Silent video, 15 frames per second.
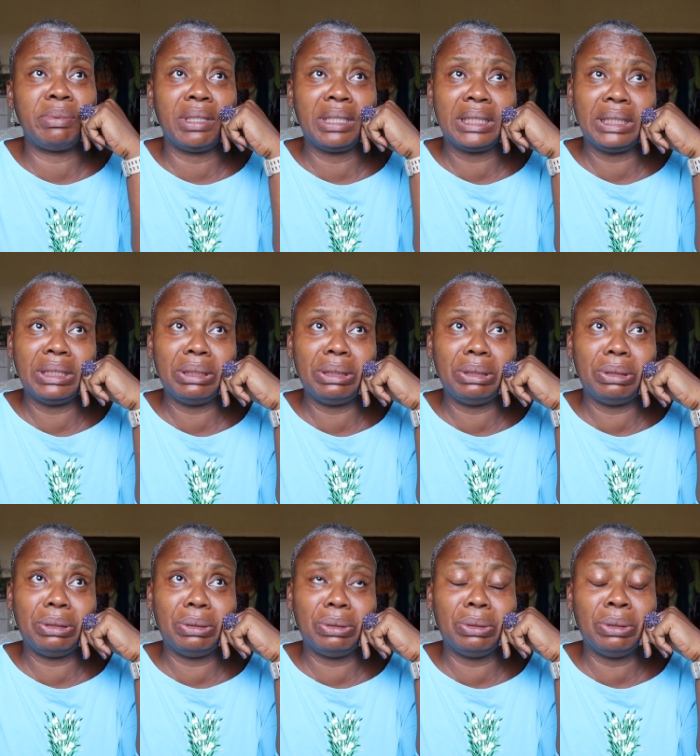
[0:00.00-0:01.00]
But
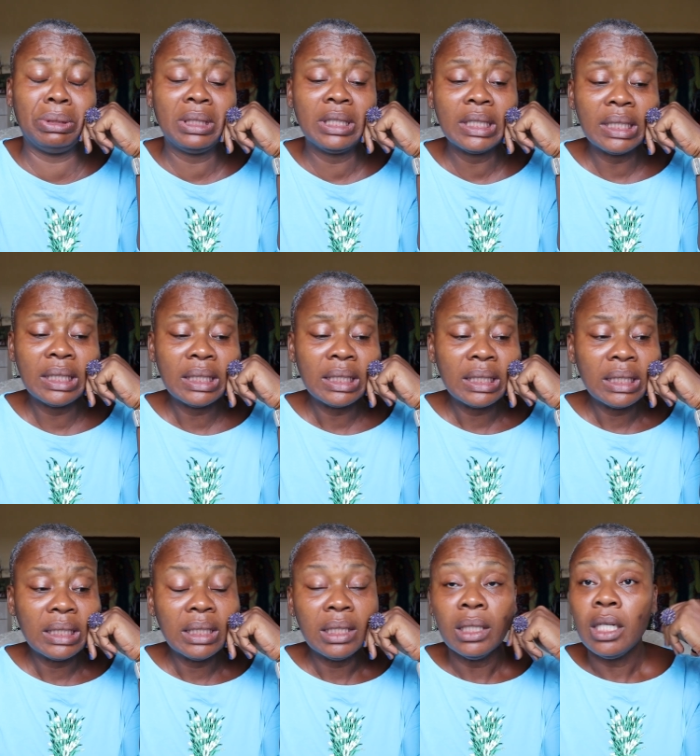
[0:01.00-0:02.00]
uh,
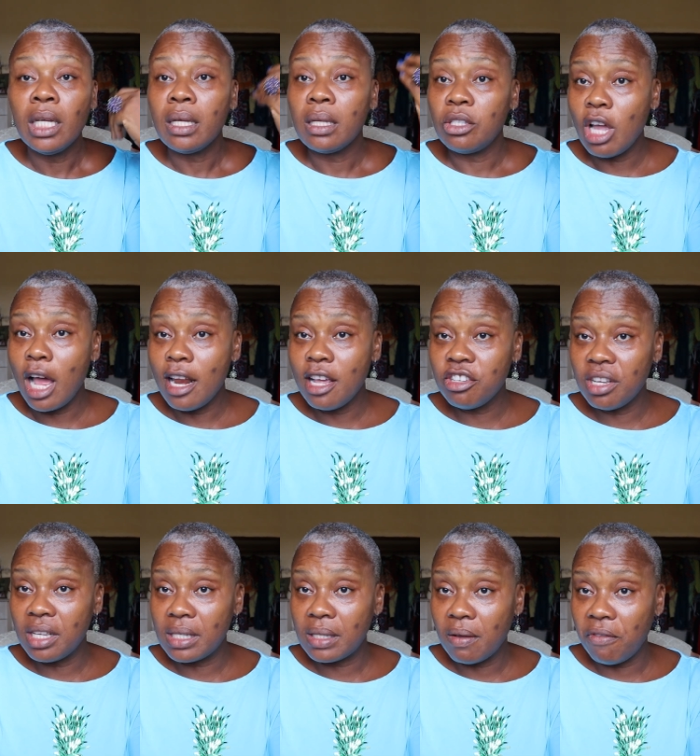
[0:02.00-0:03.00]

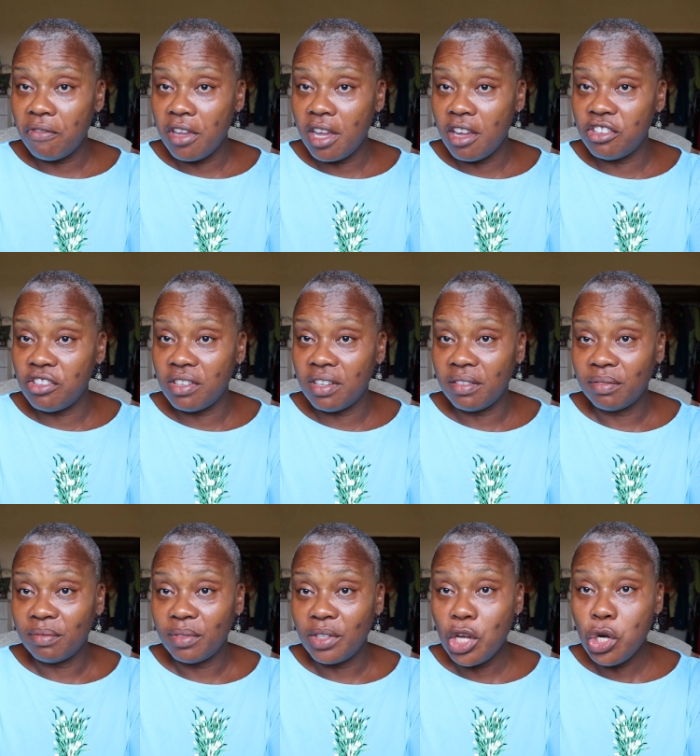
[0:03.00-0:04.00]
challenges of aging.
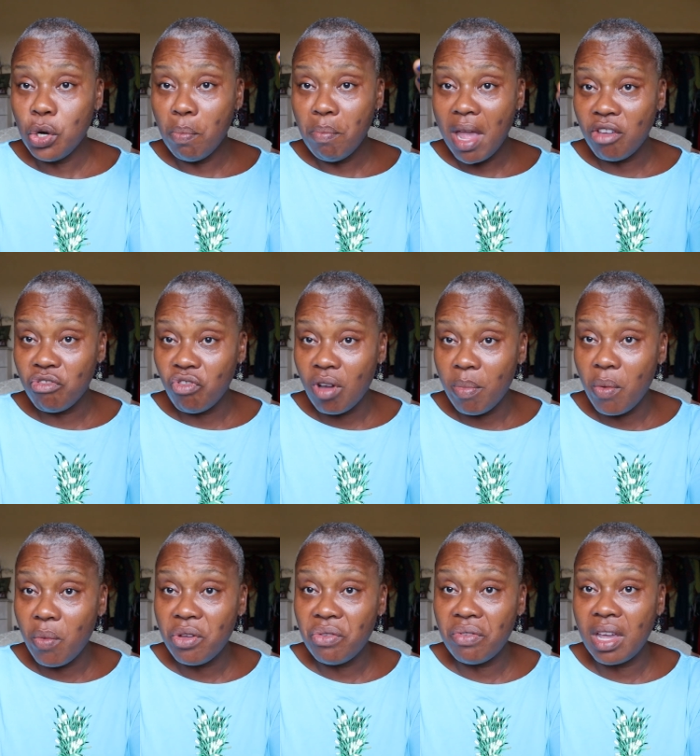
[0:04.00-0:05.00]
You know, men
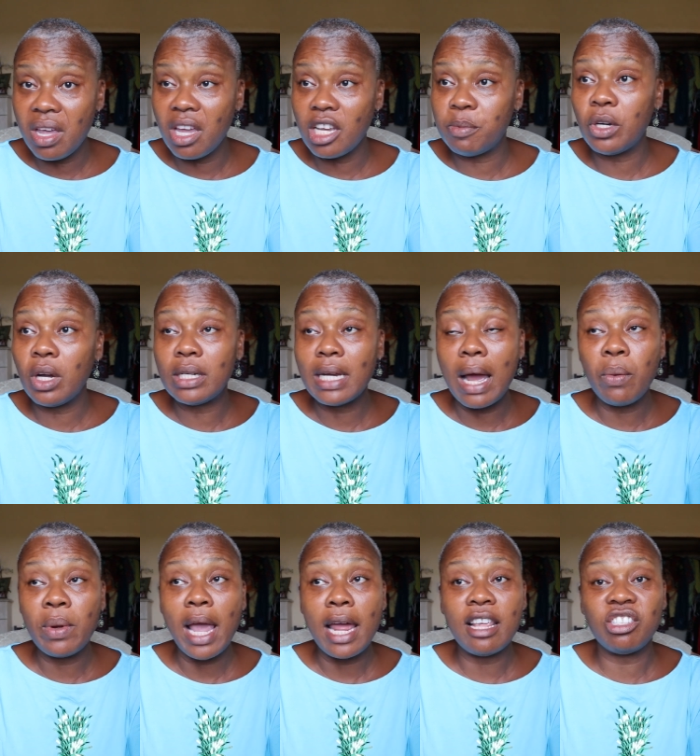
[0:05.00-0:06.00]
trouble when you age because
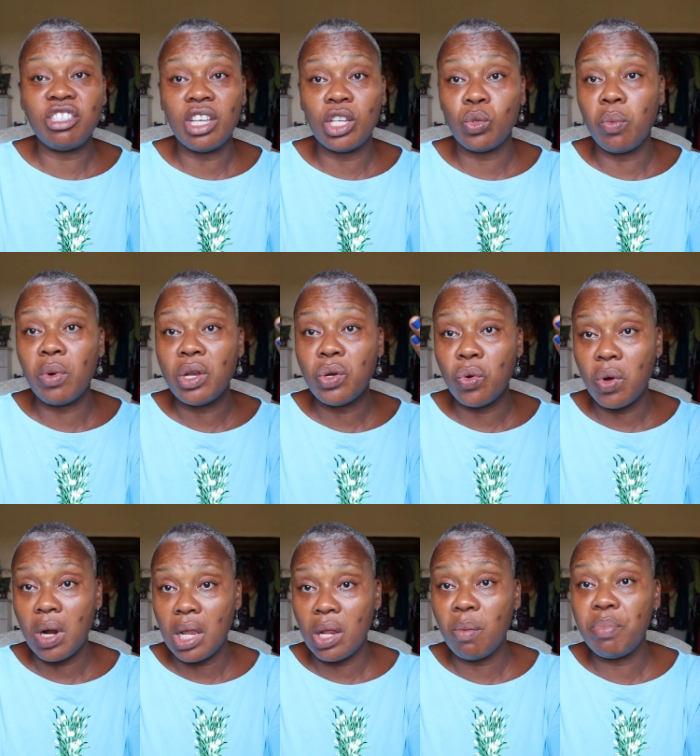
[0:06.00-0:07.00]
now we're at a stage where we
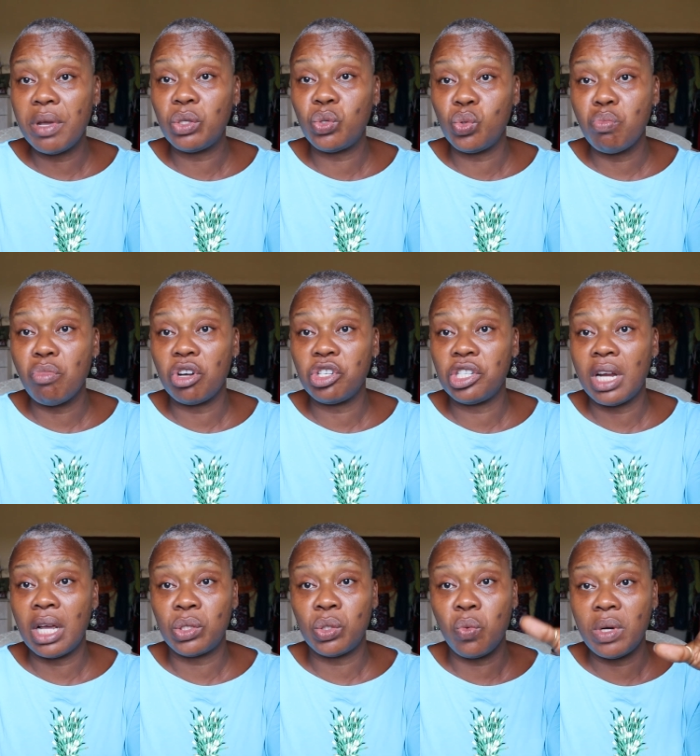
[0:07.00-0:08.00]
know a little bit too much
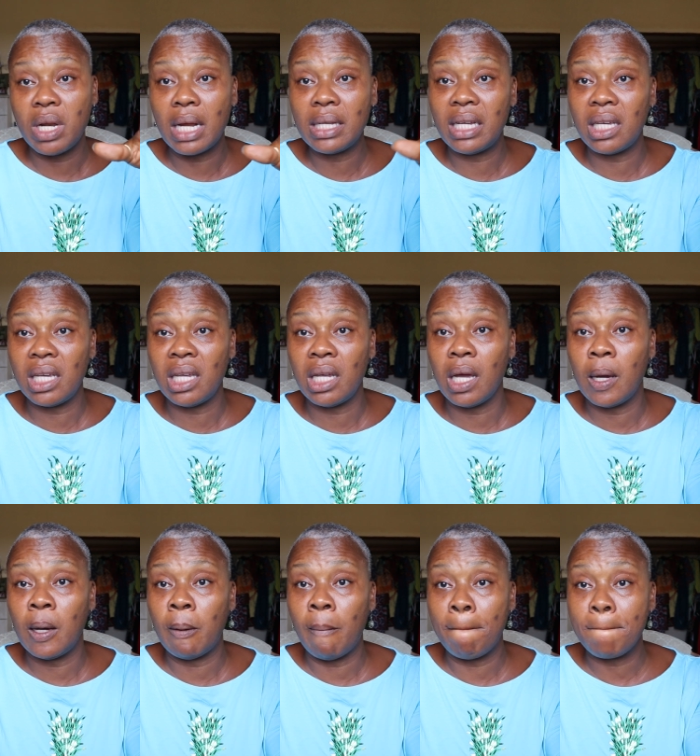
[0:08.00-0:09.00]
now, so we're not taking
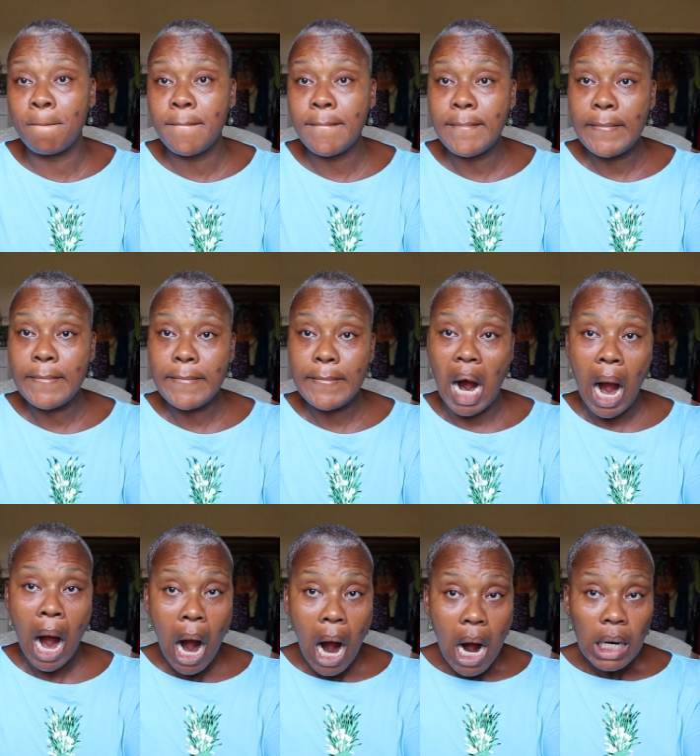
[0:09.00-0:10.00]
um
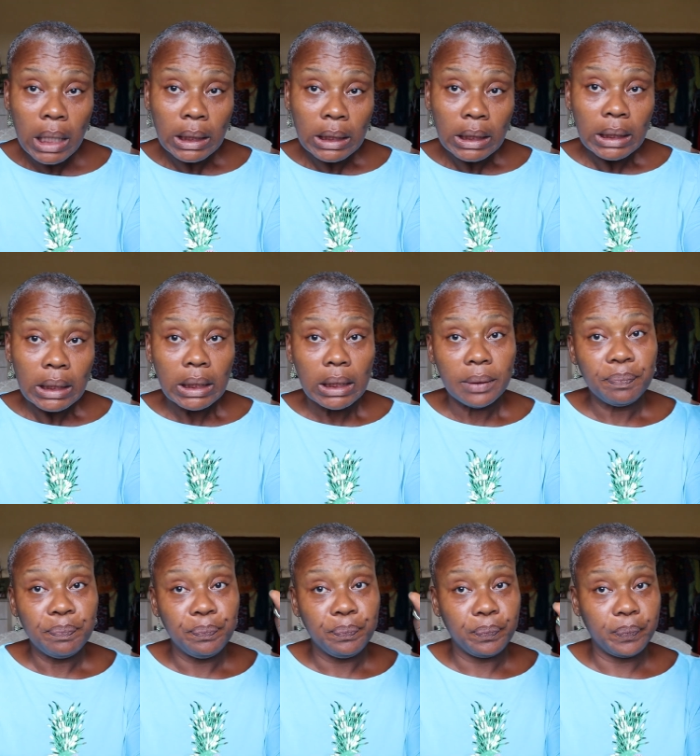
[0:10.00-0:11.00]

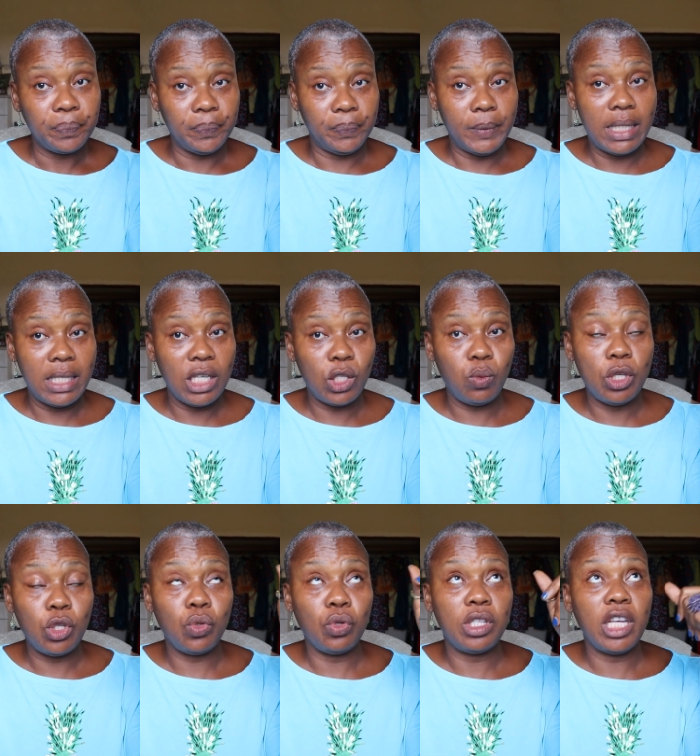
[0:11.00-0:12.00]
the things we
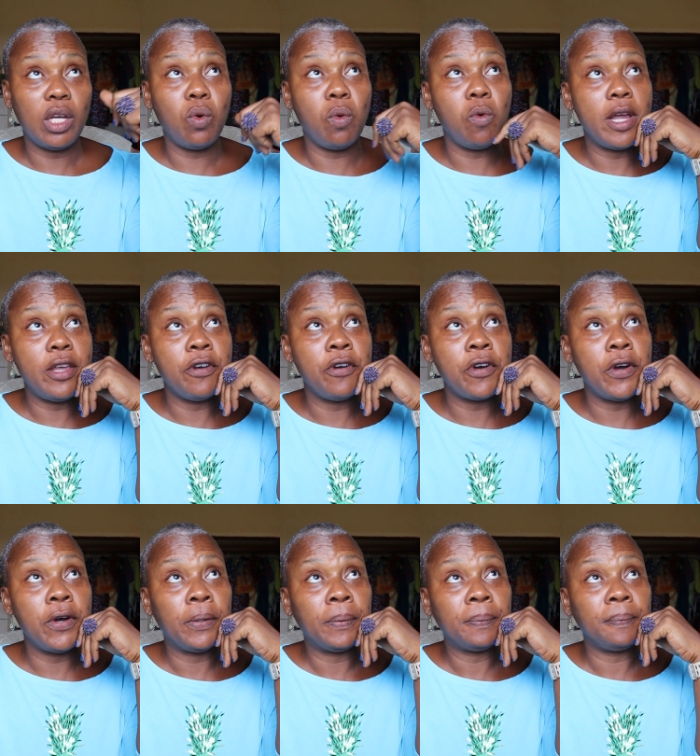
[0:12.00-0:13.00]
used to take when we were
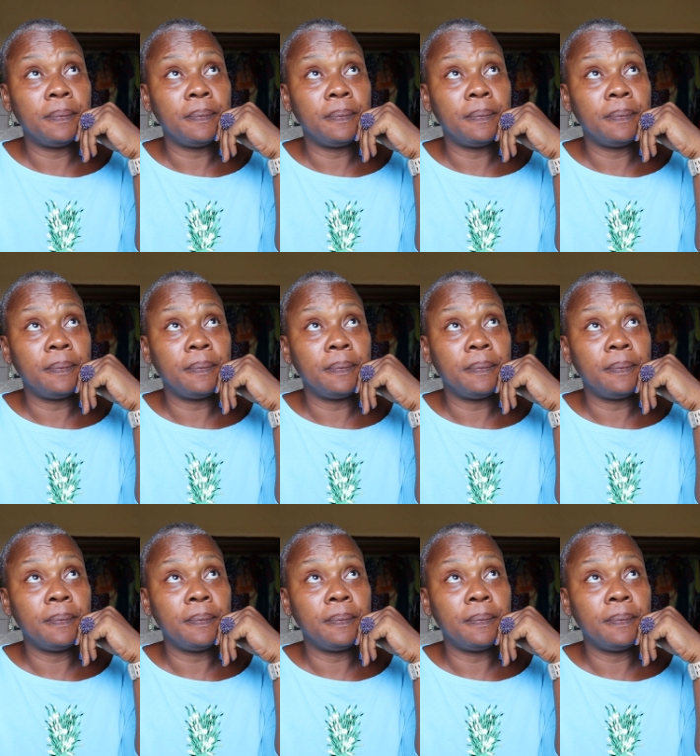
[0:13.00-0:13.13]
younger.